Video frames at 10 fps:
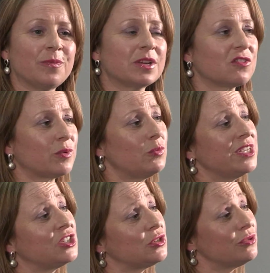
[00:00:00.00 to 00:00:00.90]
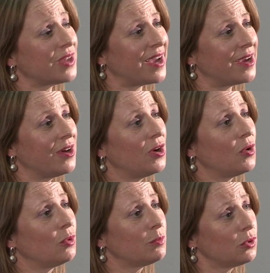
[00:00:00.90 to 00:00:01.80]
Because when we do that,
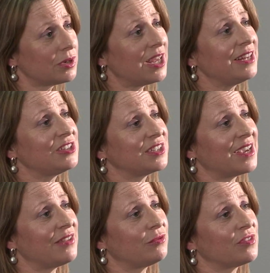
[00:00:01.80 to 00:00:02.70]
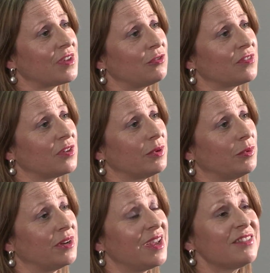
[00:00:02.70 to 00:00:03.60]
we're more likely to get the results that we
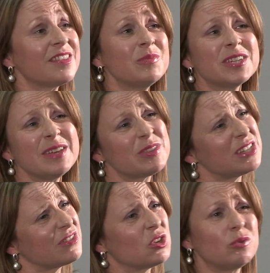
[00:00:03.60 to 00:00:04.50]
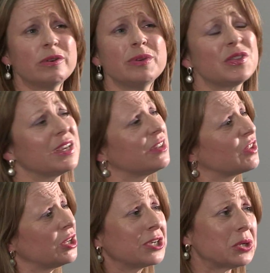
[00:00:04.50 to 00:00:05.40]
want. And sometimes it doesn't go where we think it's
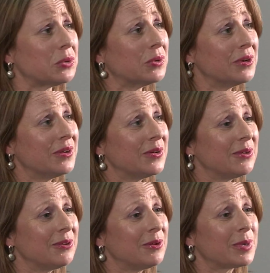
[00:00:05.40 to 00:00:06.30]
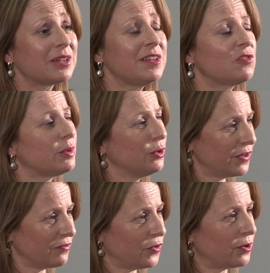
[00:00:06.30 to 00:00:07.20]
going to go, but at least we're
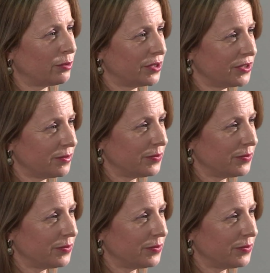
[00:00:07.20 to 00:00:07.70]
moving forward.